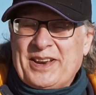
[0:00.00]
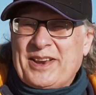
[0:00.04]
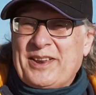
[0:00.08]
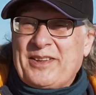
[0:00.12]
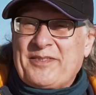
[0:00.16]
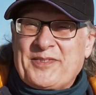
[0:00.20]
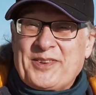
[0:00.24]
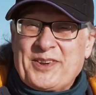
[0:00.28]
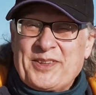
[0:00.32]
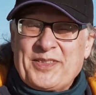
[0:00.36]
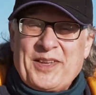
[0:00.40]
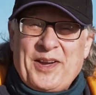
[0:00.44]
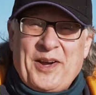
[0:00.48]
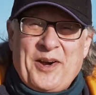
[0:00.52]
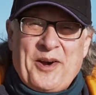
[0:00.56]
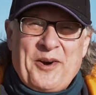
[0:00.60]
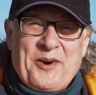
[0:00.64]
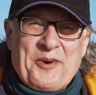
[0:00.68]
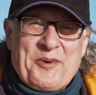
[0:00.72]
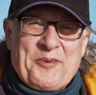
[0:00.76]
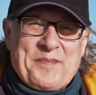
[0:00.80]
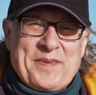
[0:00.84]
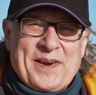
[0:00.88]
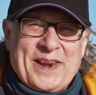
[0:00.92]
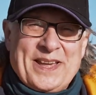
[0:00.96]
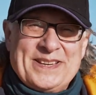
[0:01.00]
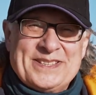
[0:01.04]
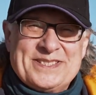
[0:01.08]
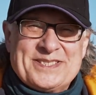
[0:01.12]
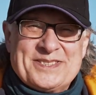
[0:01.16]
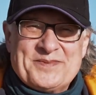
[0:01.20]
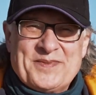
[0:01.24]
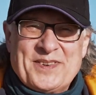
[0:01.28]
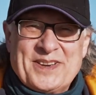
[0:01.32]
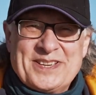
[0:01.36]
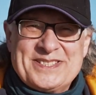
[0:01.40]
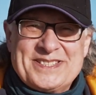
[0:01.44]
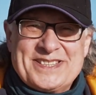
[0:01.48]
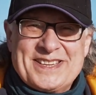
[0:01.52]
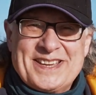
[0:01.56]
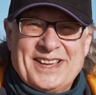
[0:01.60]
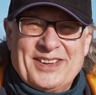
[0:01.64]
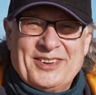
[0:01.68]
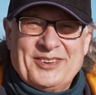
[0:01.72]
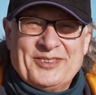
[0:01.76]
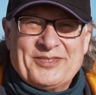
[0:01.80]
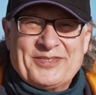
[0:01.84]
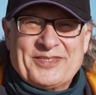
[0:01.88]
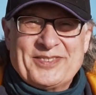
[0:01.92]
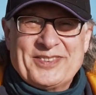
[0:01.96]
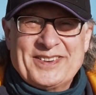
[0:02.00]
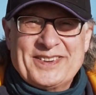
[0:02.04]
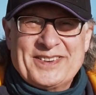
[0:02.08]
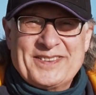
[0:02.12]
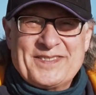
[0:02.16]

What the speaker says: and I've got the whole place to myself.